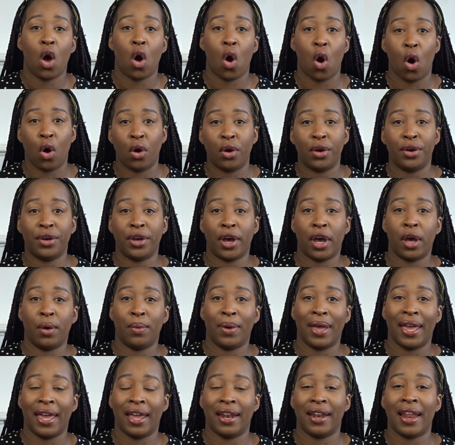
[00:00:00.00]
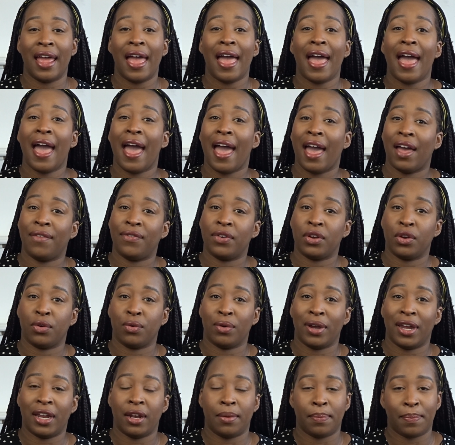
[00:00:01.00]
ongoing,
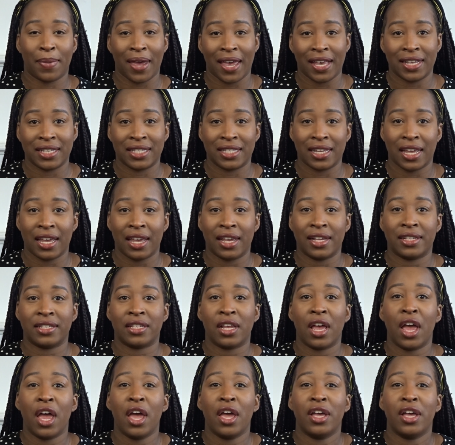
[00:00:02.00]
evergreen basis.